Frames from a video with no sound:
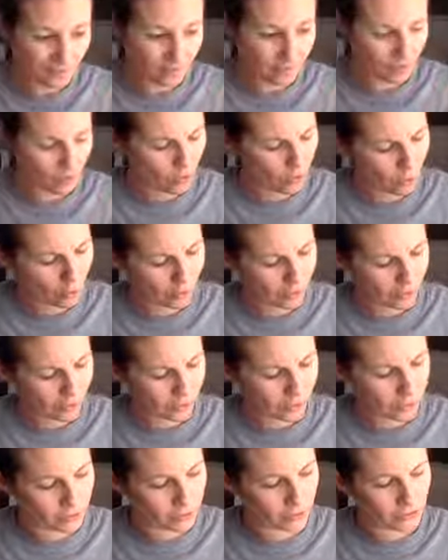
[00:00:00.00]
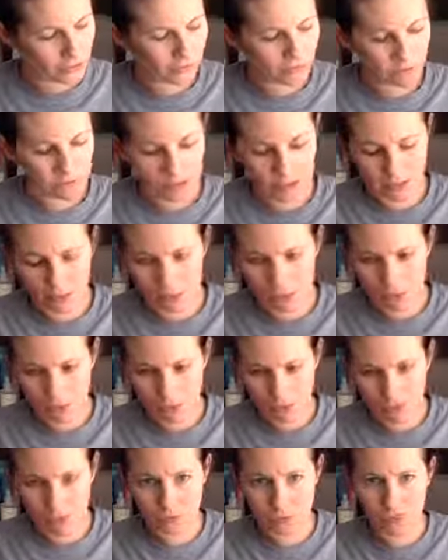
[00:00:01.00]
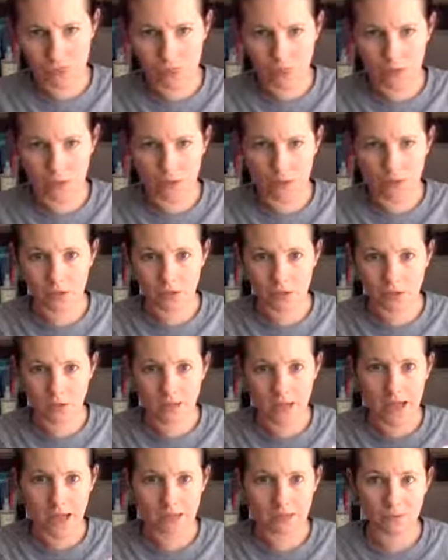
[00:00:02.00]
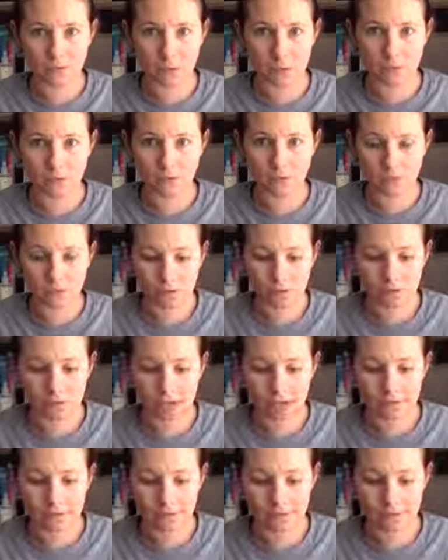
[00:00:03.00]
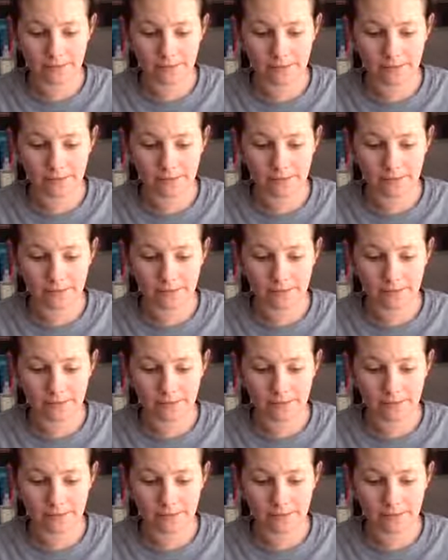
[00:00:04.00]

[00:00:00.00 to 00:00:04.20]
or you can reuse the glass bottles that